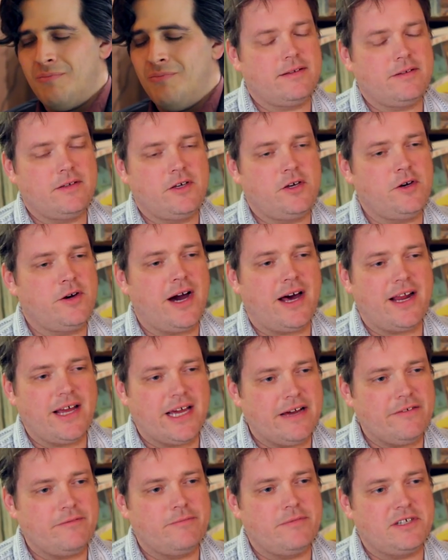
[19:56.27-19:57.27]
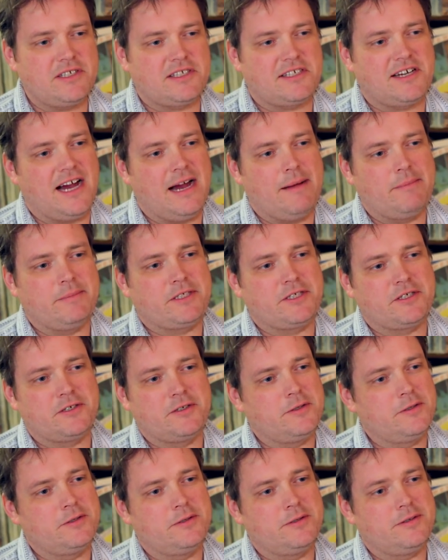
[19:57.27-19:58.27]
You got to give them the time
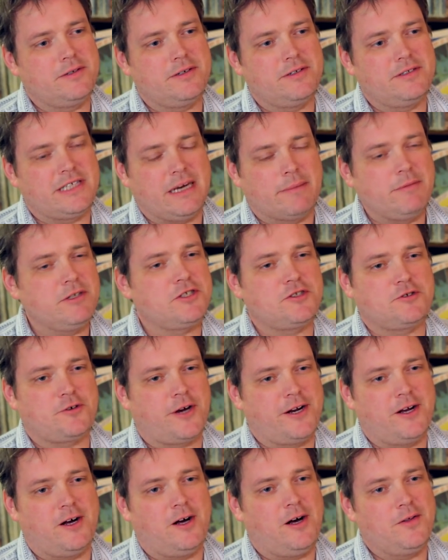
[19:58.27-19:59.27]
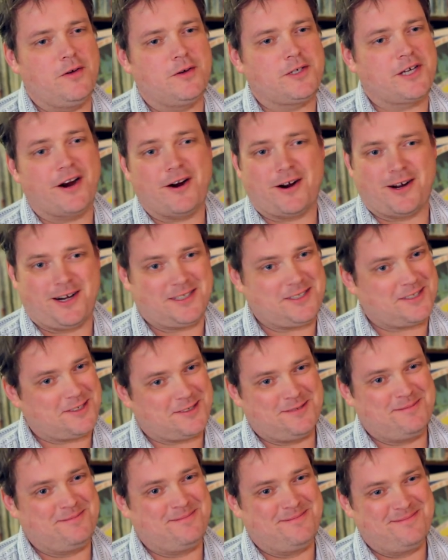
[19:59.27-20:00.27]
to demonstrate all those haircuts.